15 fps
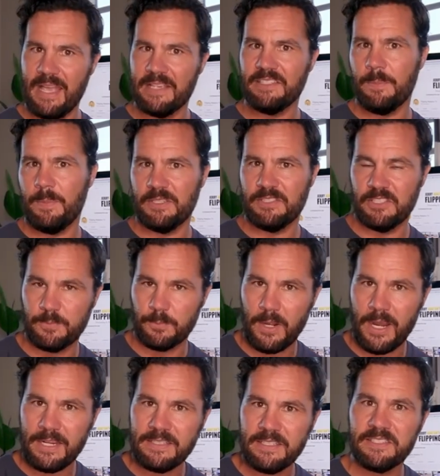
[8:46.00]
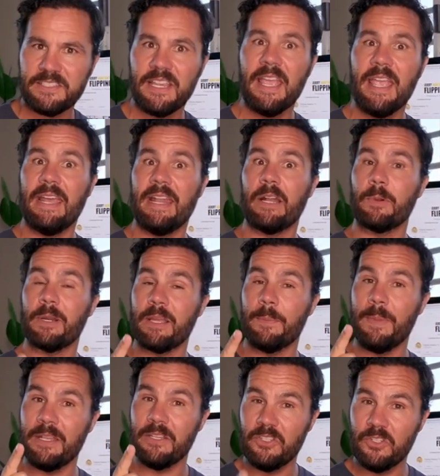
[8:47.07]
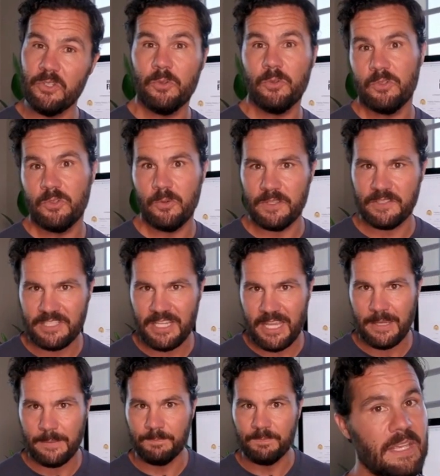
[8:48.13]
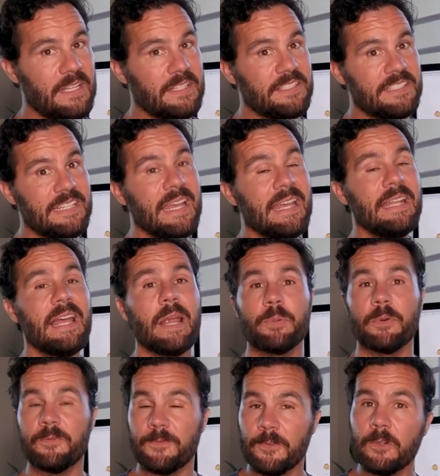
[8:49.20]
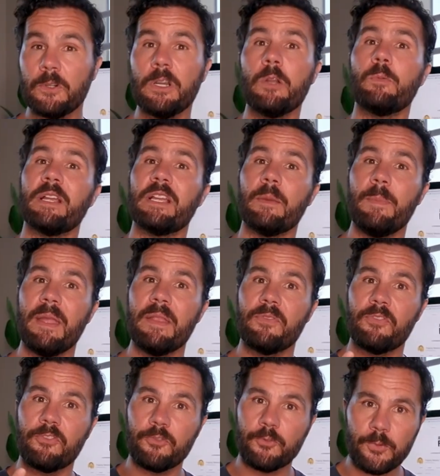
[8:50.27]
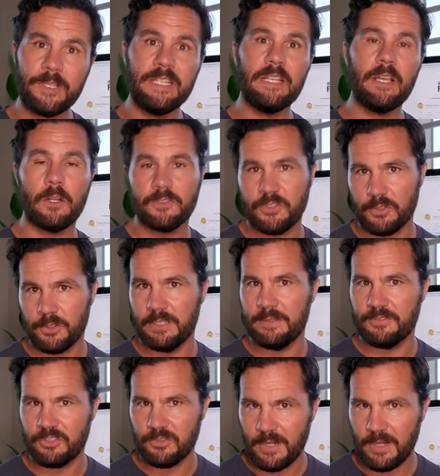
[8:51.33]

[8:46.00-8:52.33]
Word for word: as a business practice, and I recommend you do the same. Instead, I prefer and recommend 3 alternative